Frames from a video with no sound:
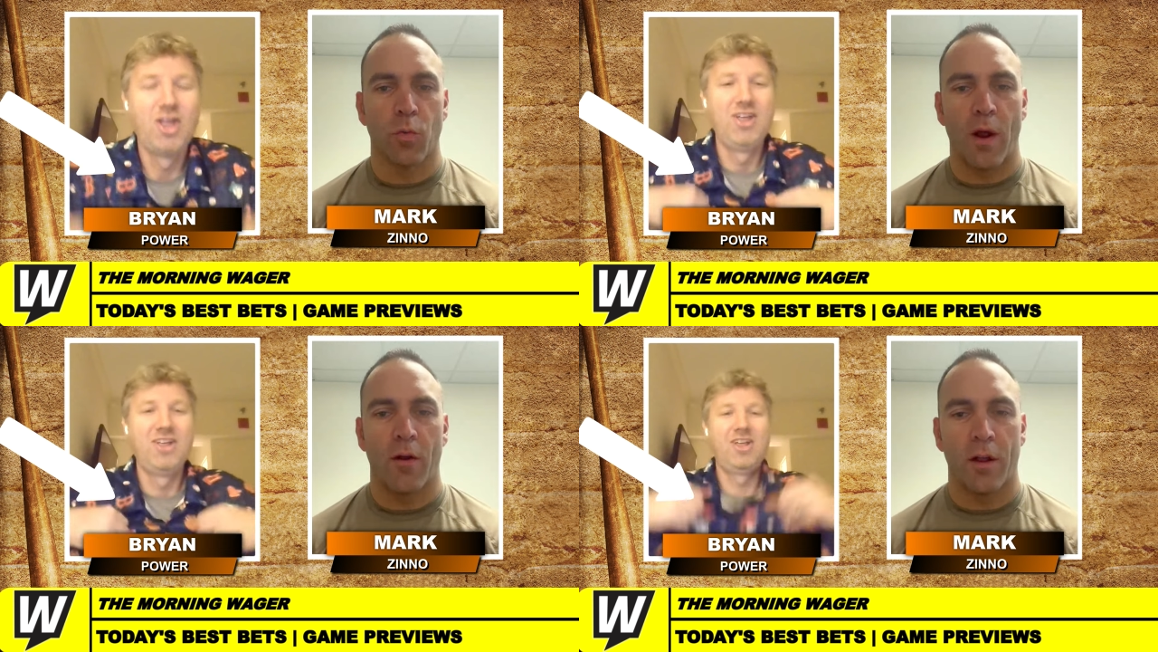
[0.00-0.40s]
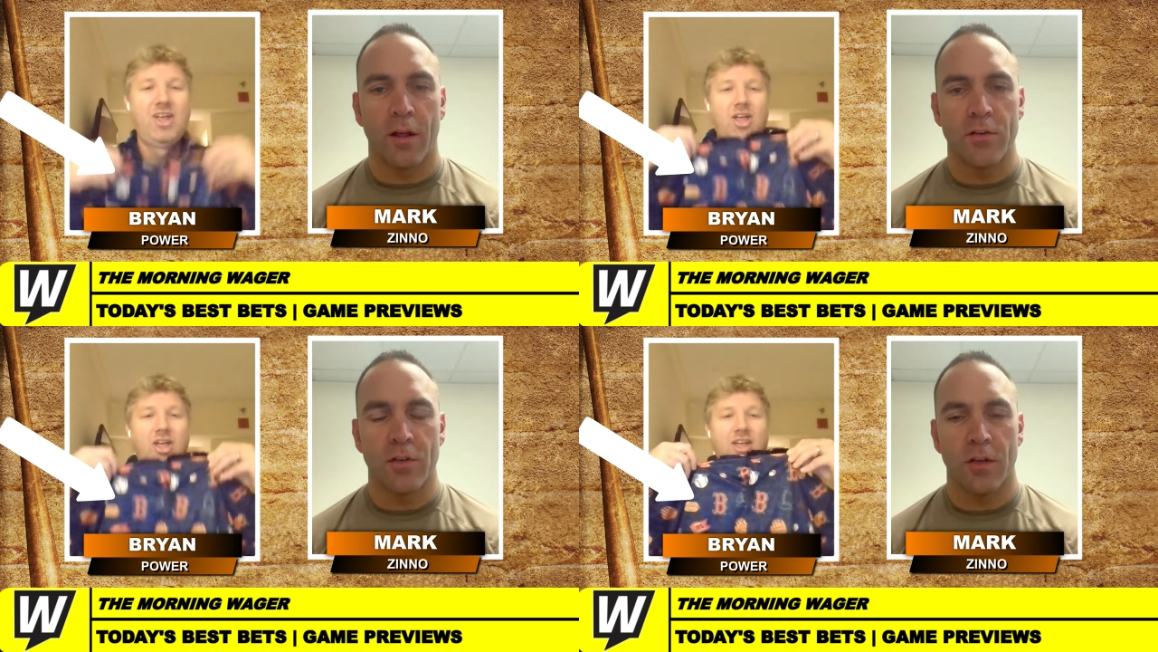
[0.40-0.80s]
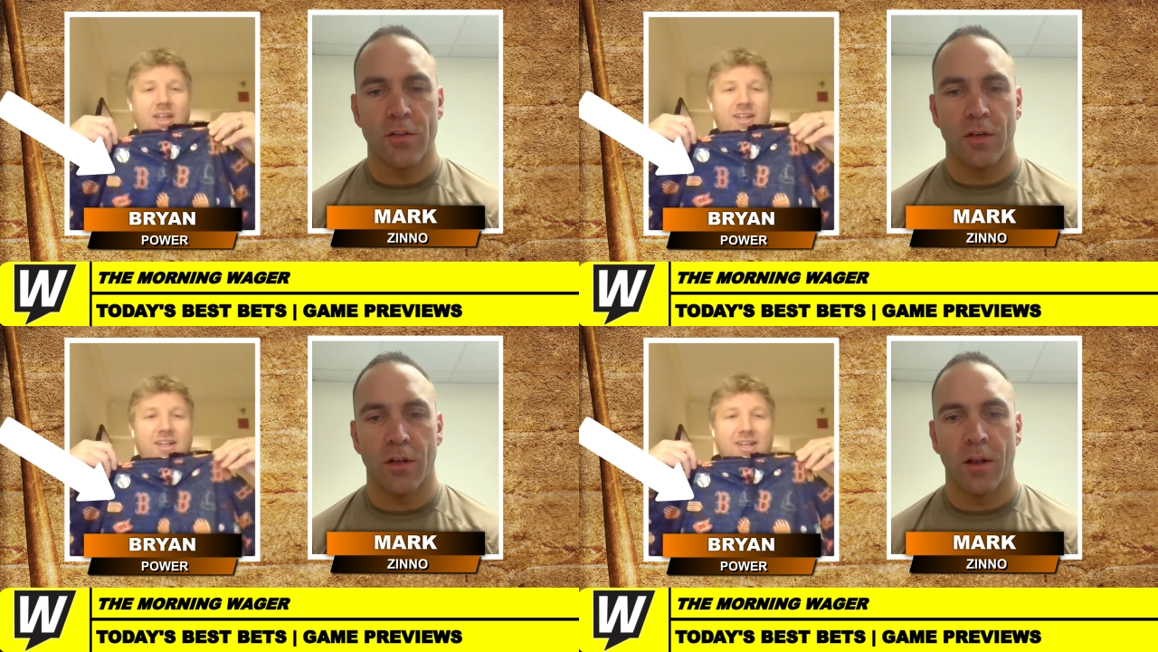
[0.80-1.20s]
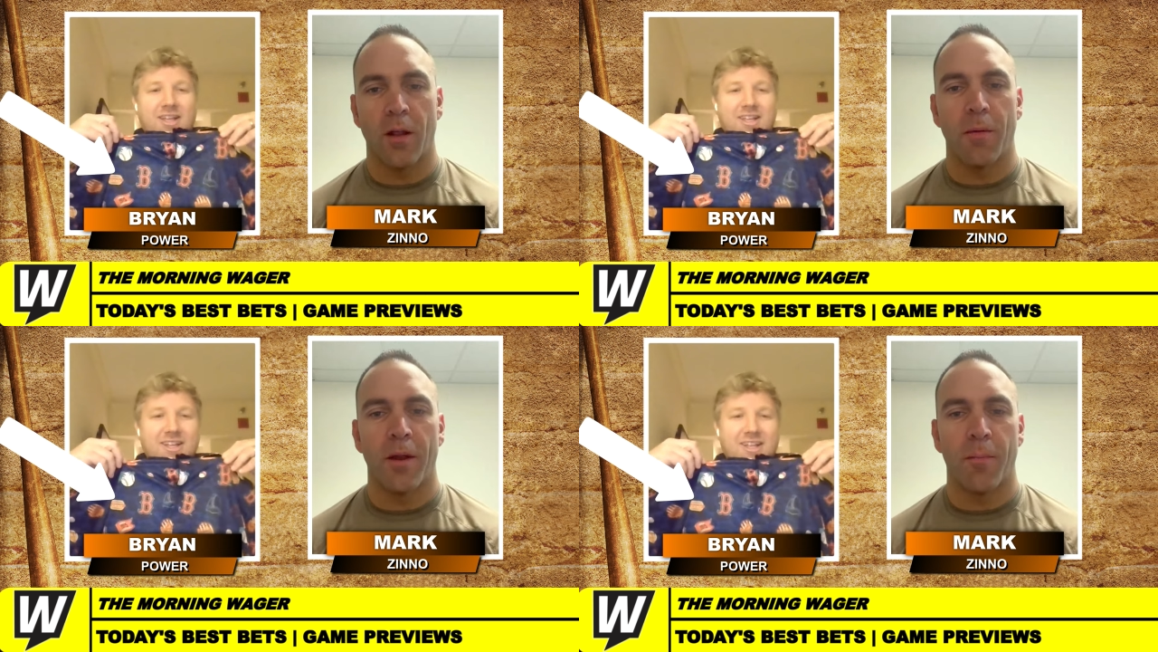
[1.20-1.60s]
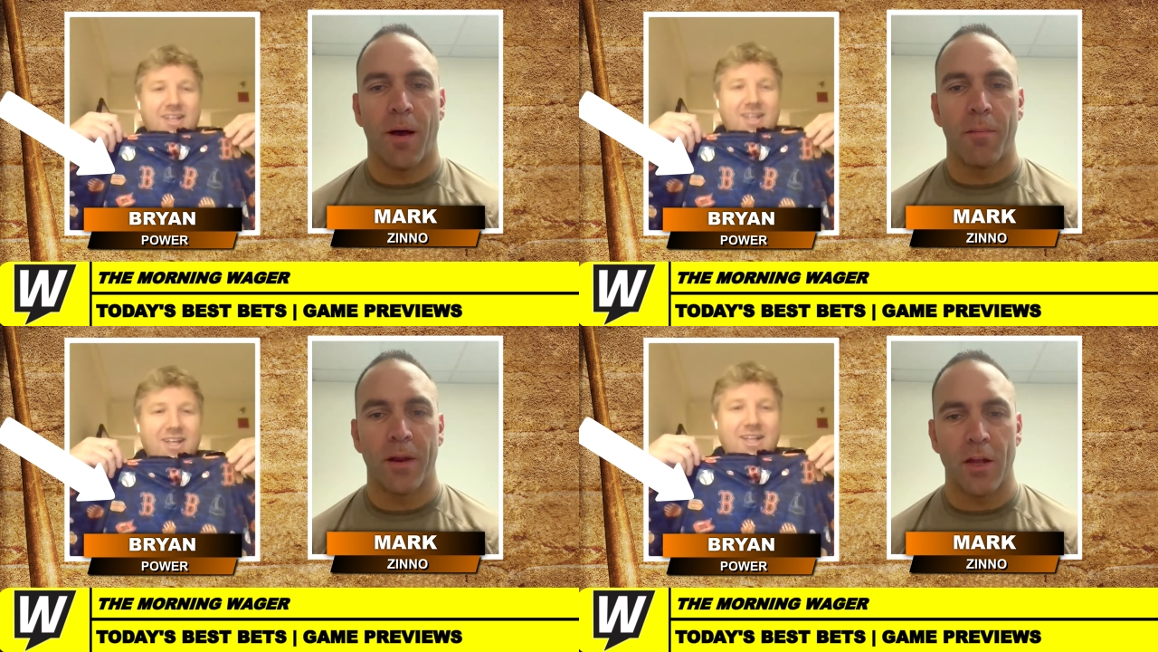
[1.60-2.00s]
Speaker 1: you're wearing is is a, an, an,
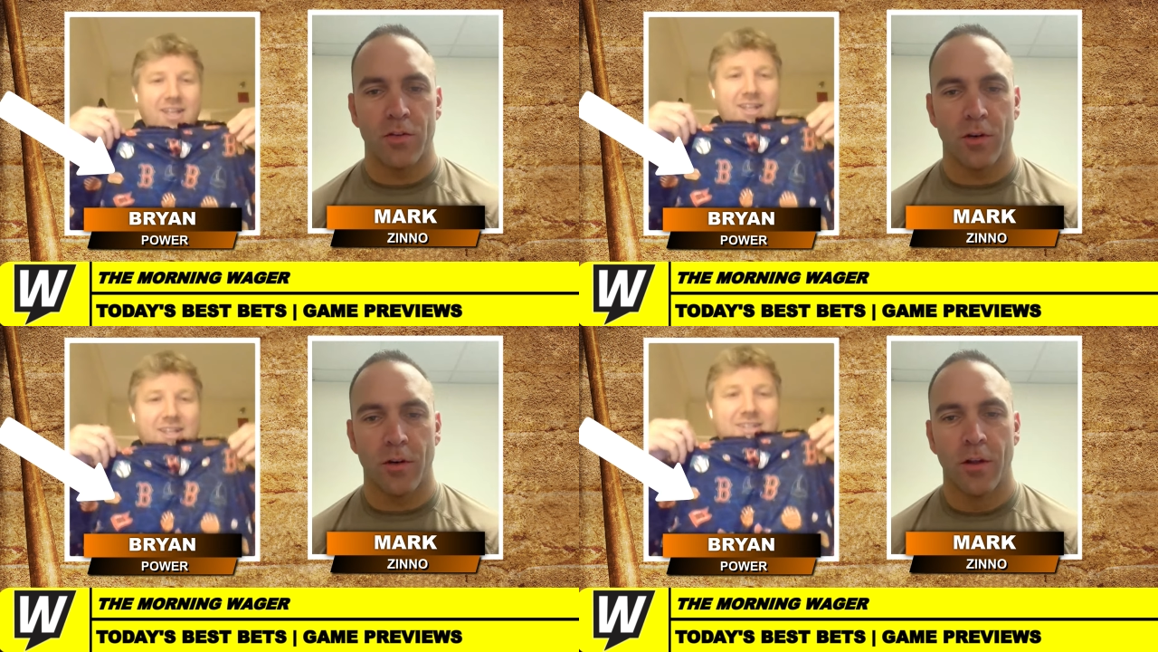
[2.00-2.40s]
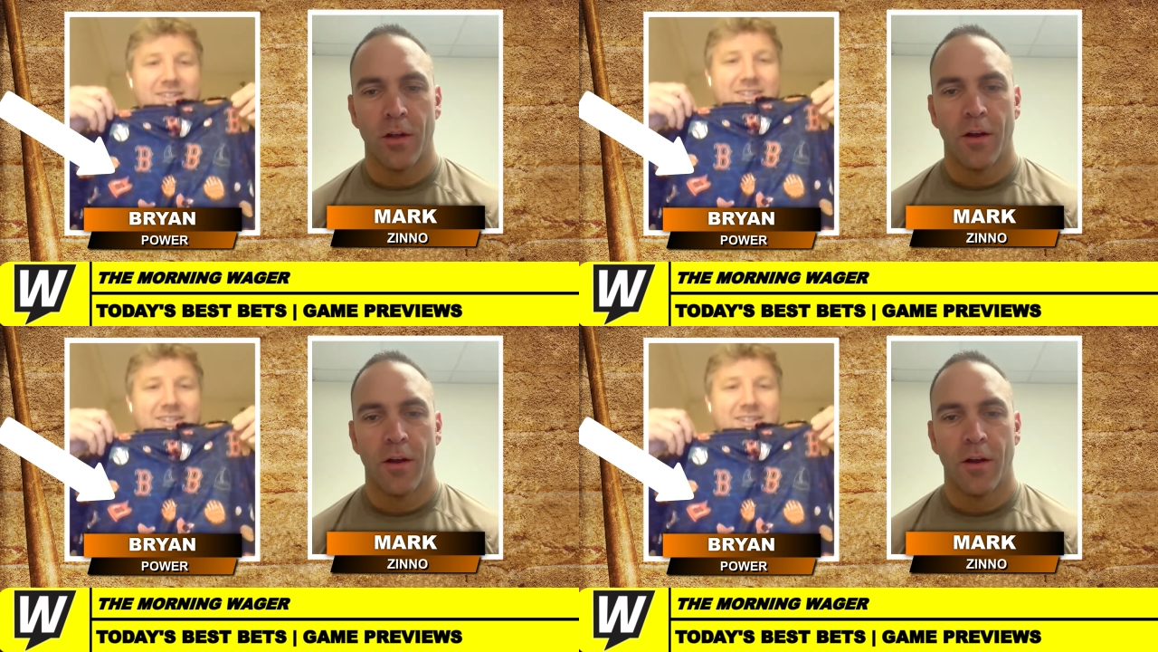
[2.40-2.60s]
abomination